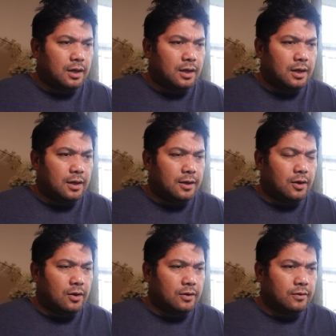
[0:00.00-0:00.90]
uh,
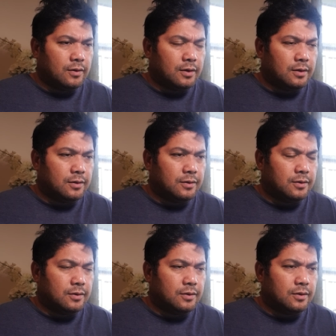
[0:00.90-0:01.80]
on uh,
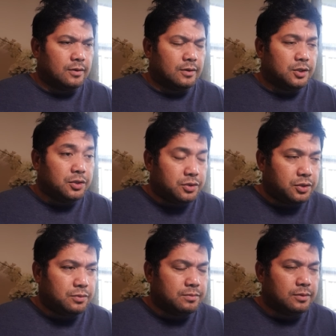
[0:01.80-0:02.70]

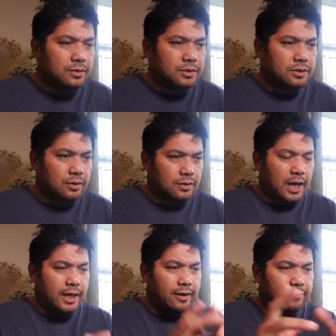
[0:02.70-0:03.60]
YouTube so
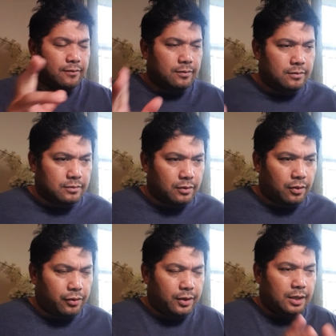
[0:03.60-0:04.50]
I have
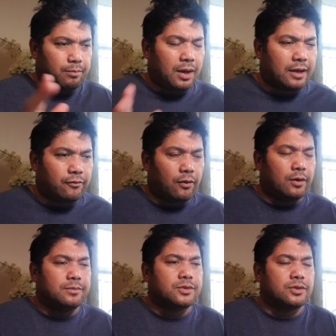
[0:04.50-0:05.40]
three
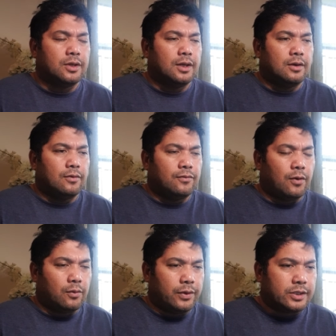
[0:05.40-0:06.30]
platforms
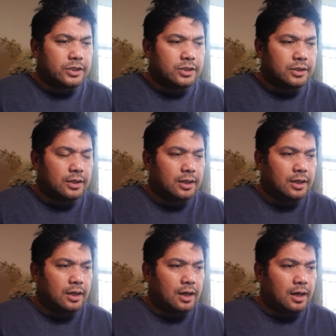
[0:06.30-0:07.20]
for which
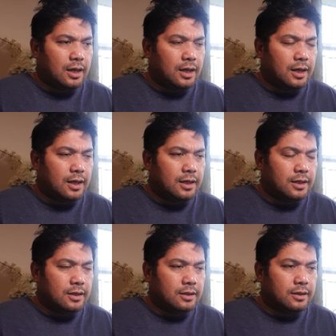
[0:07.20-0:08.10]

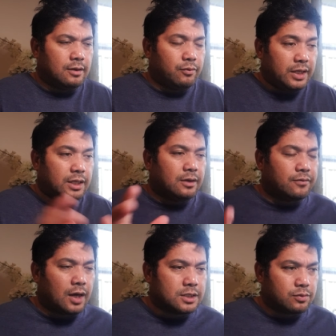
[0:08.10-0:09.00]
uh, the reading of
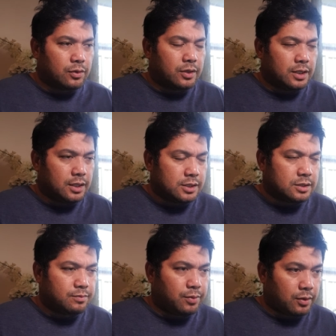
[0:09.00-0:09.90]
God's word
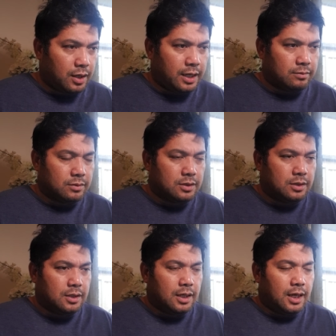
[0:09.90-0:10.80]
is proclaimed.
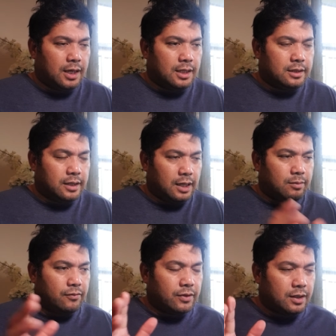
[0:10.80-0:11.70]
And the name
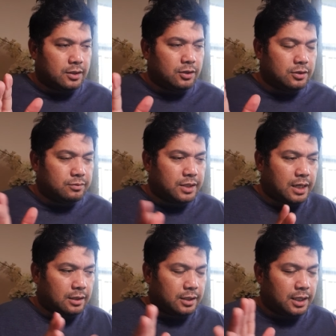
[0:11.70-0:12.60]
of the YouTube
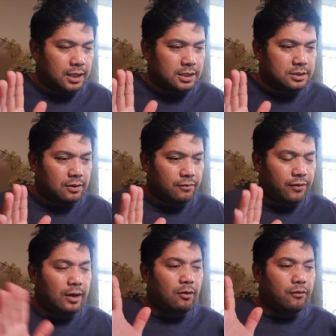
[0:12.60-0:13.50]
channel is
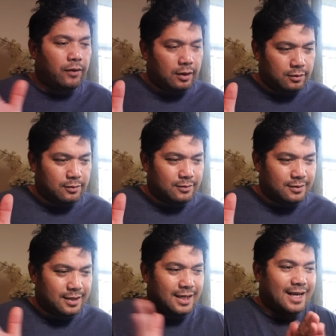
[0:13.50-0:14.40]
Fellow Filo.
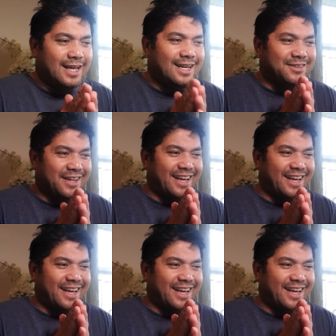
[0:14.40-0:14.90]
Hallelujah.